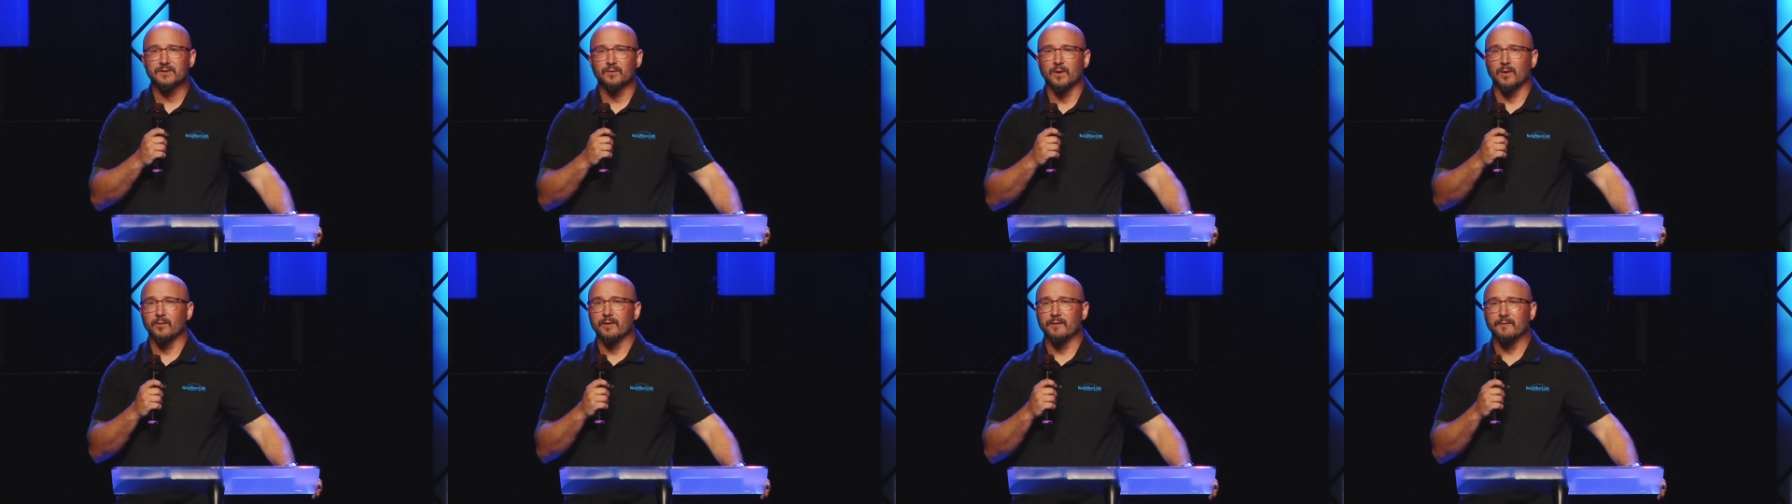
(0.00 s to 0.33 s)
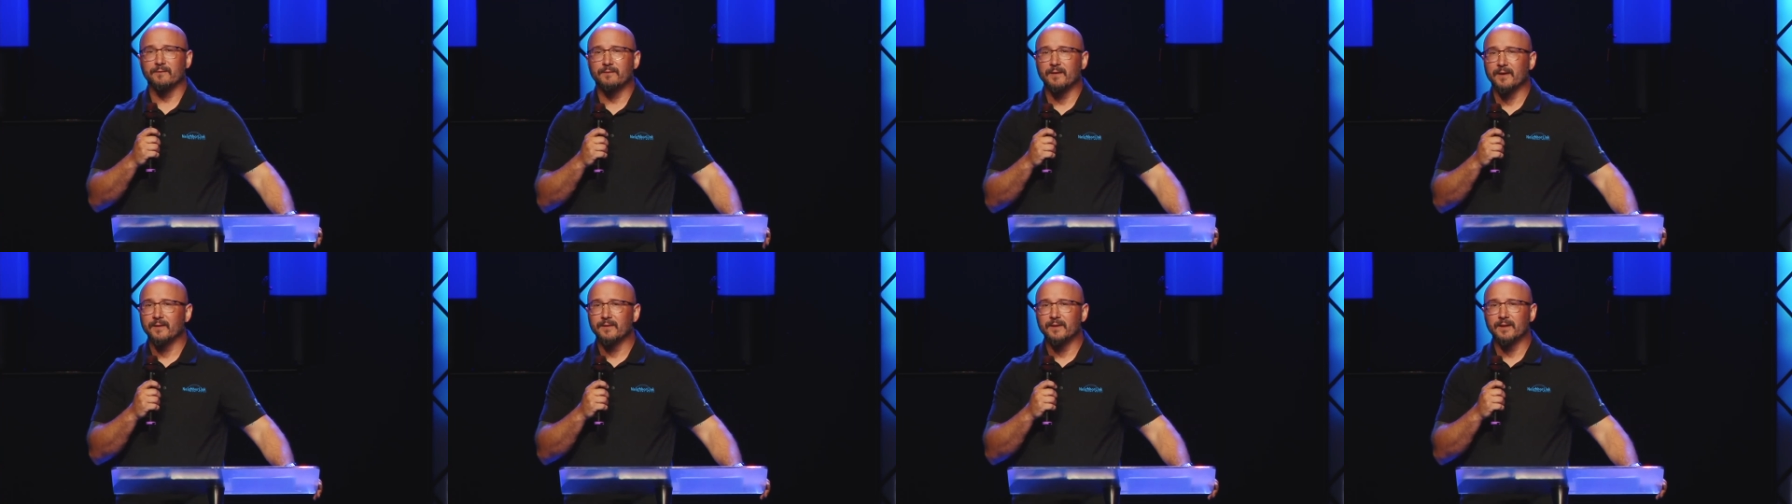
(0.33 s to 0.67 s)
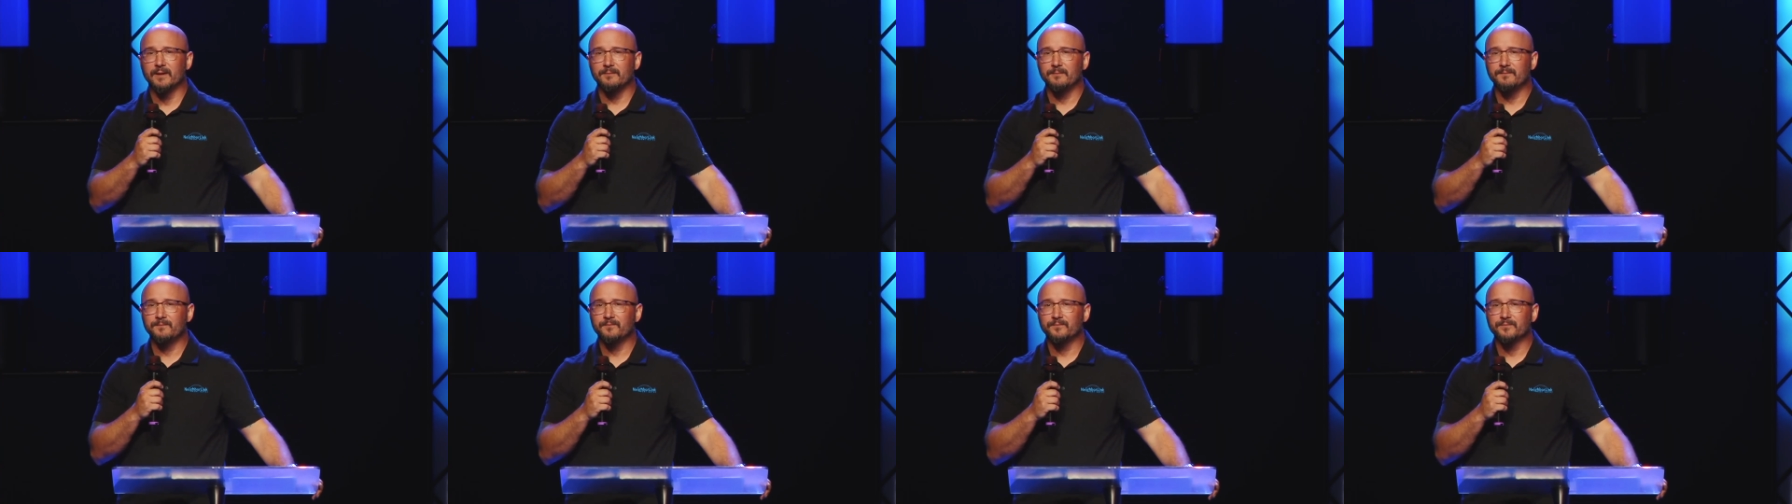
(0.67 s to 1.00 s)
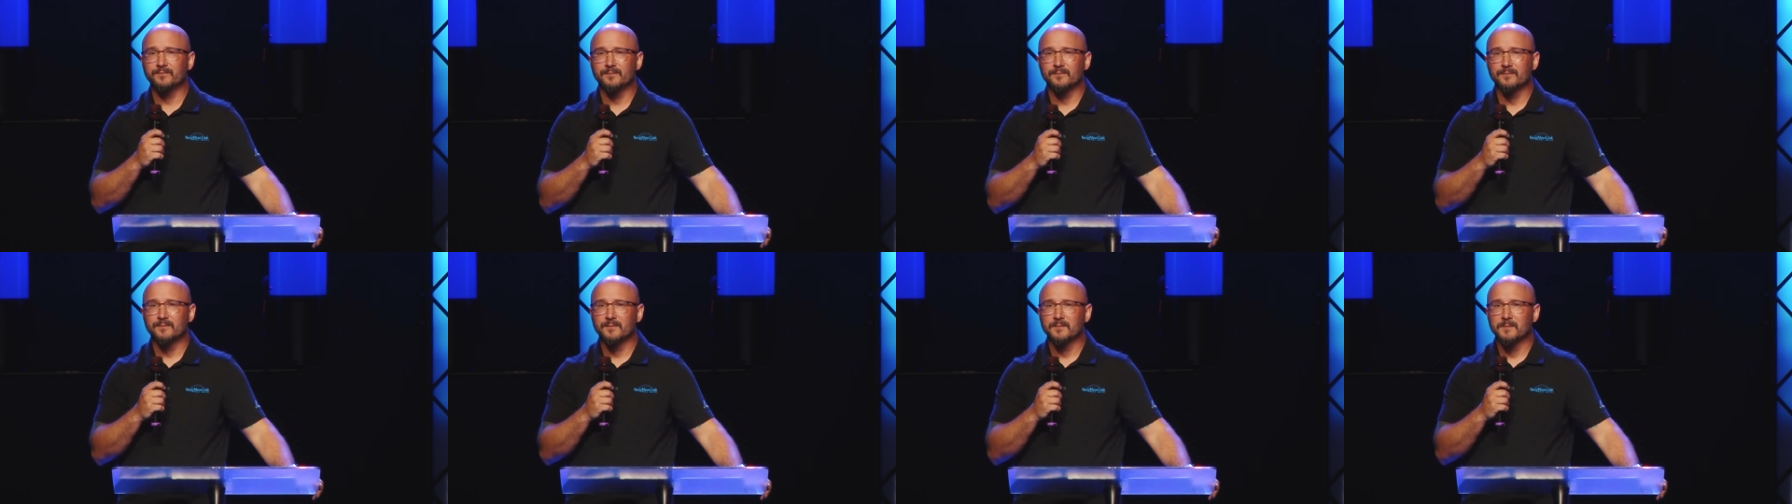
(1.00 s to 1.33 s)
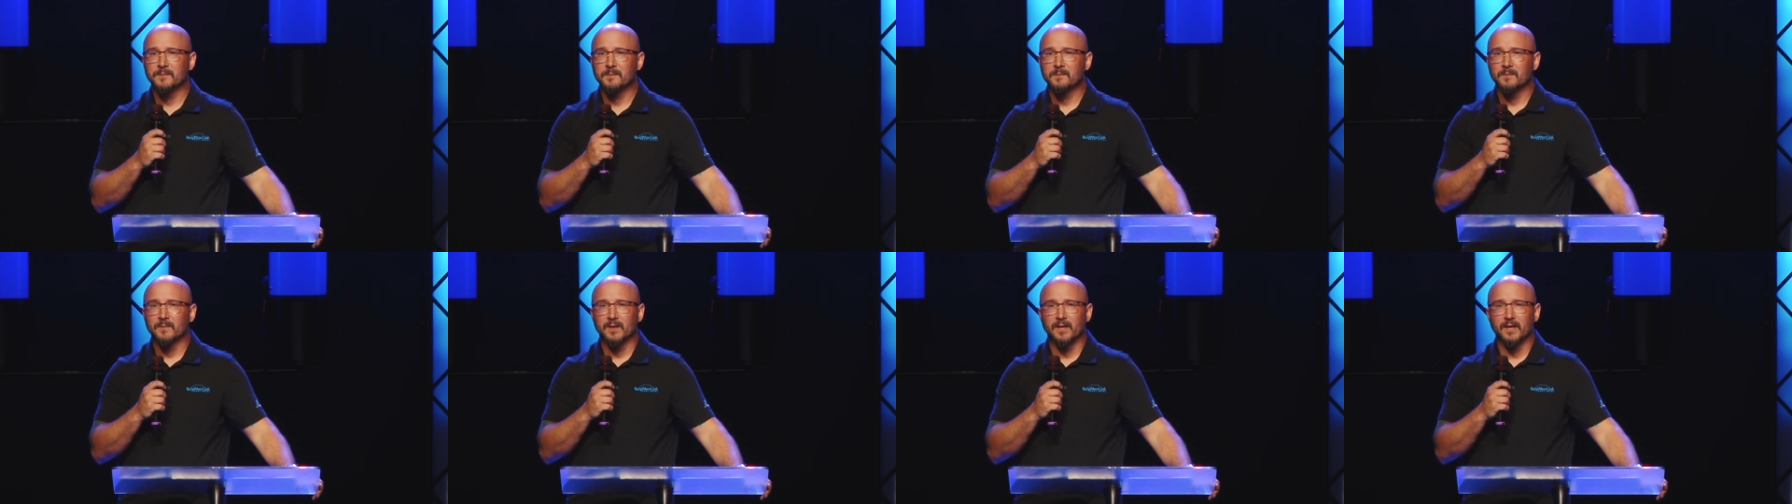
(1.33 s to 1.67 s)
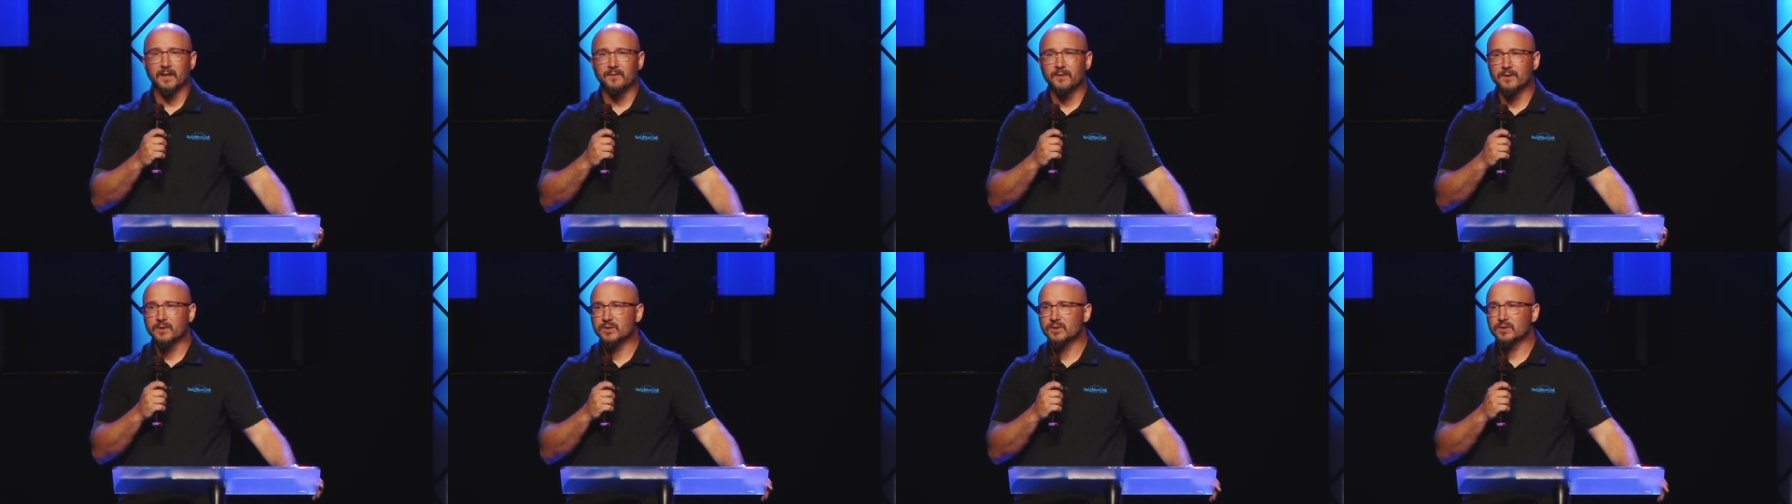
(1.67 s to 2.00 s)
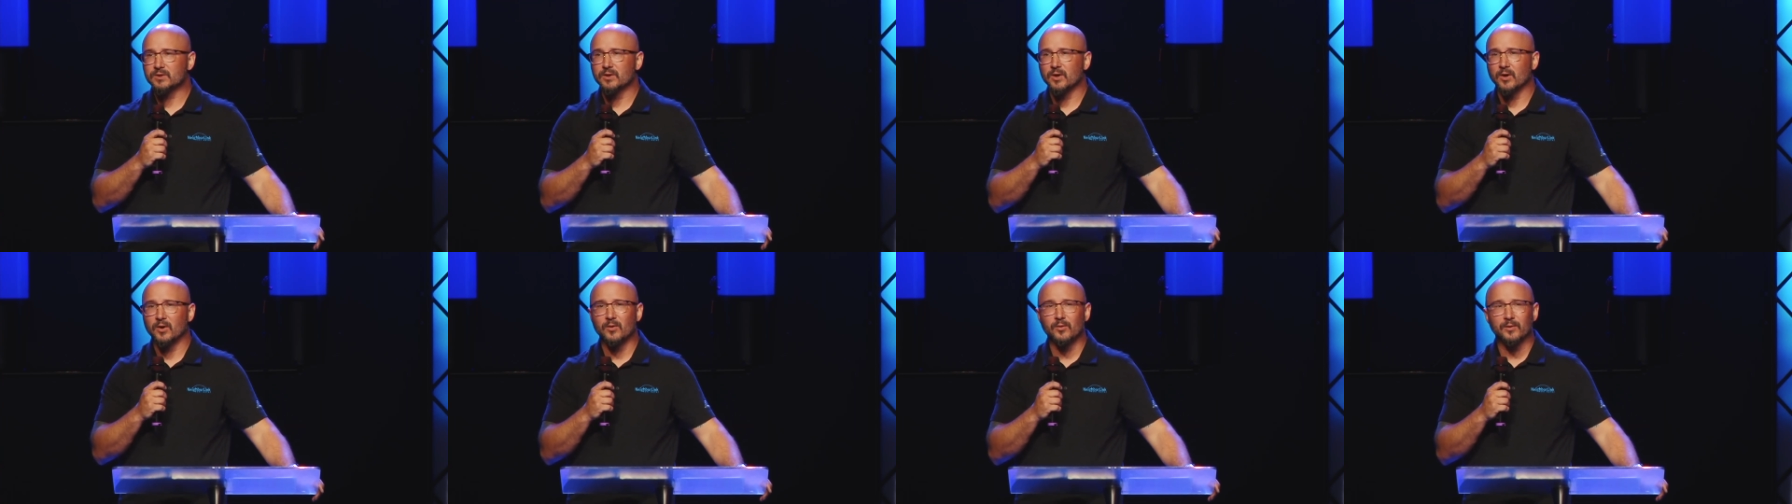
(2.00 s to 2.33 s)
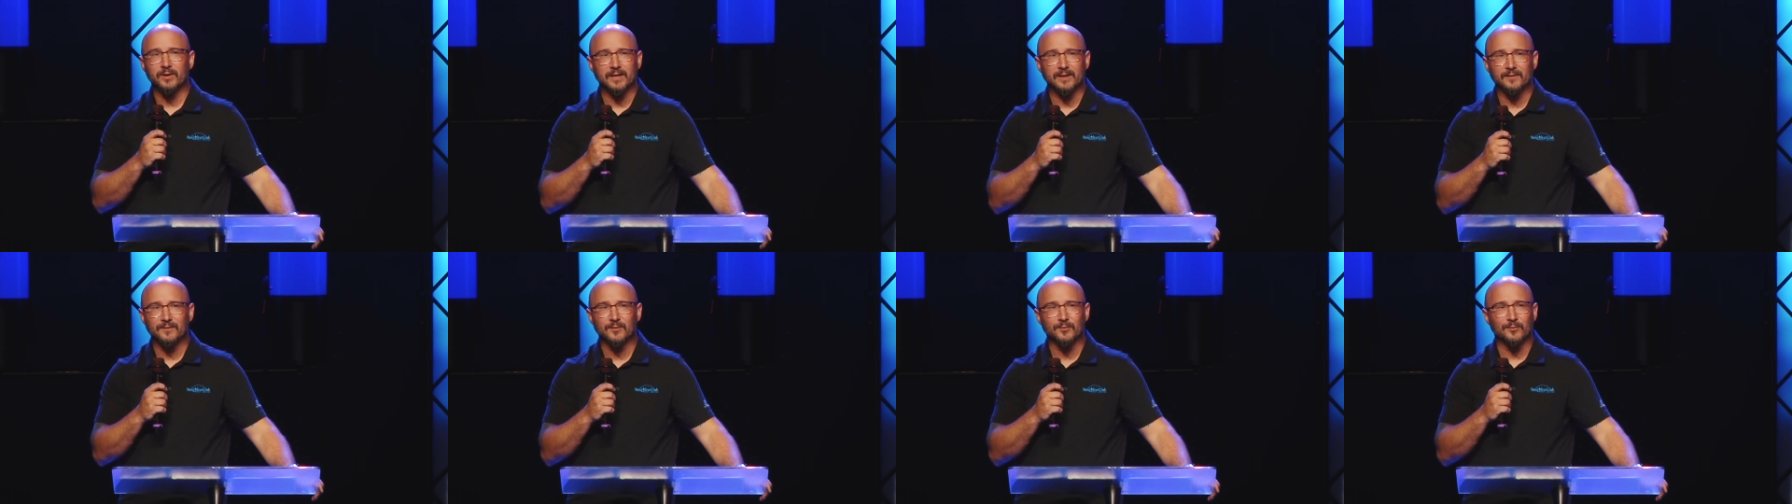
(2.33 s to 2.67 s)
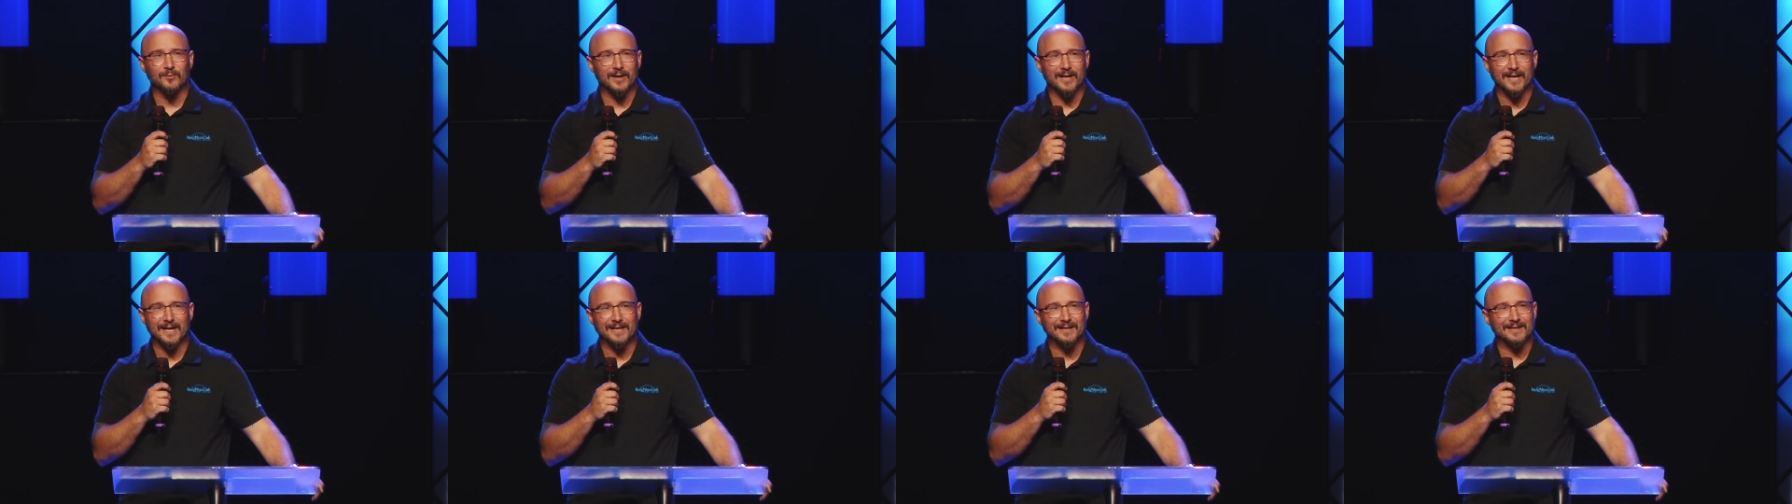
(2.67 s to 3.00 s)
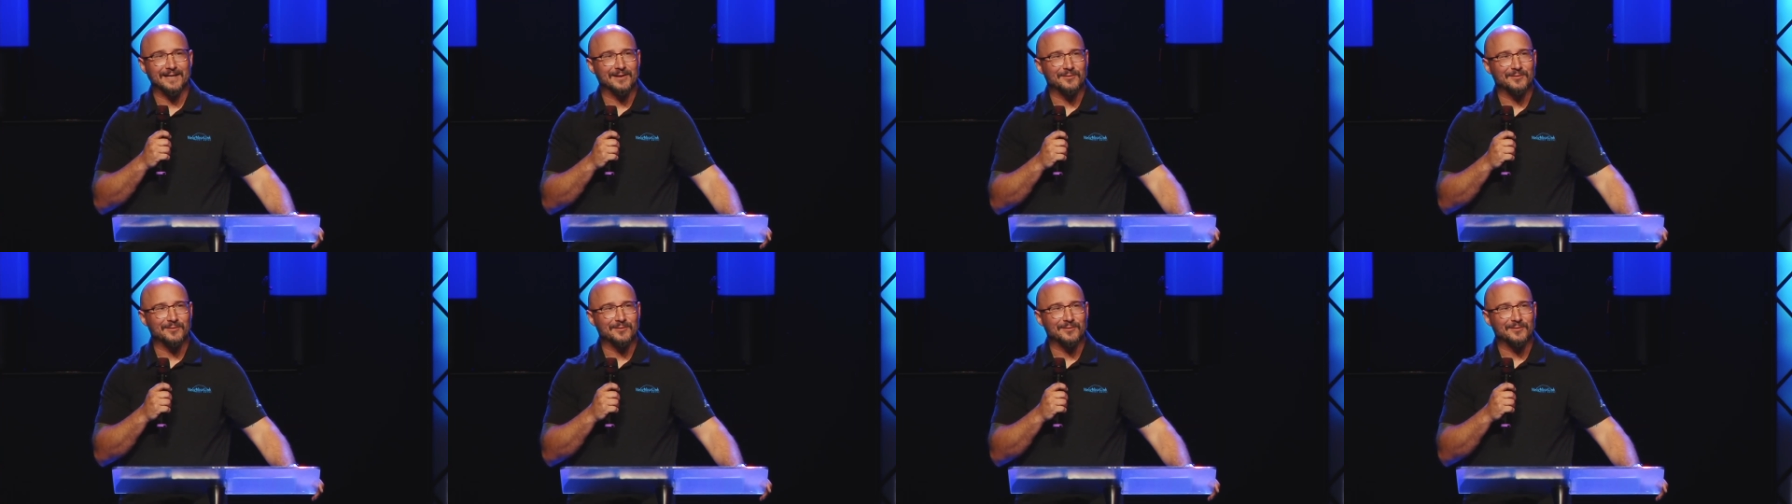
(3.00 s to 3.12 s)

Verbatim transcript: while we fed them in the snow and in the rain.